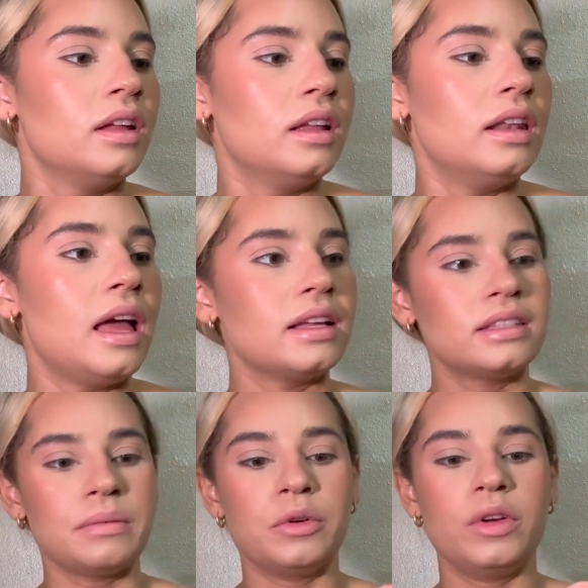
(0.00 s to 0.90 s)
Next,
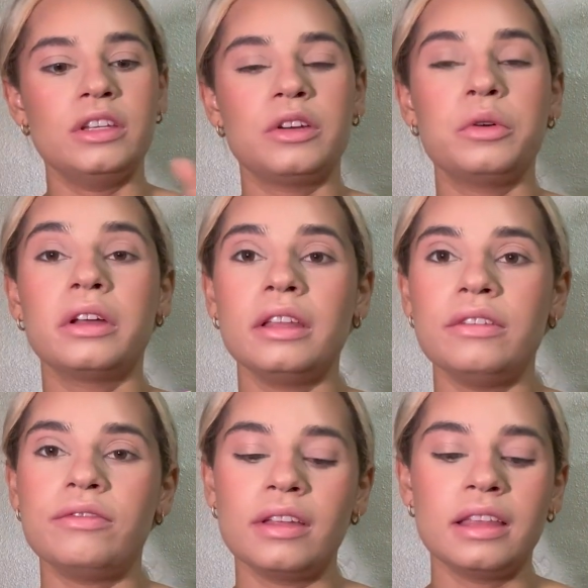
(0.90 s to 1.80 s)
I'm going to quickly
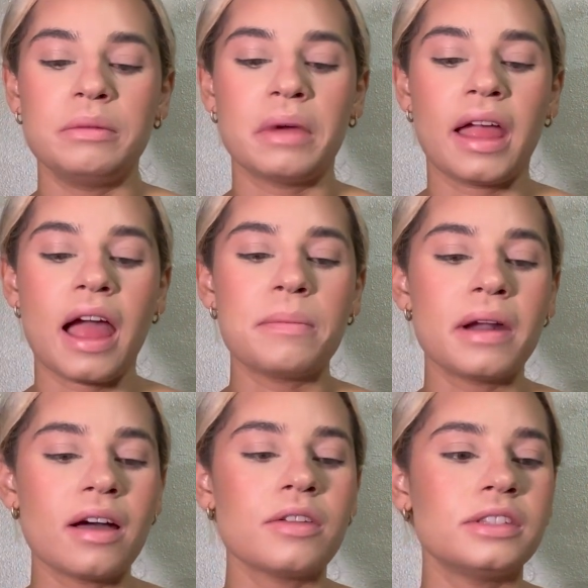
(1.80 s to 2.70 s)
fill in my eyebrows.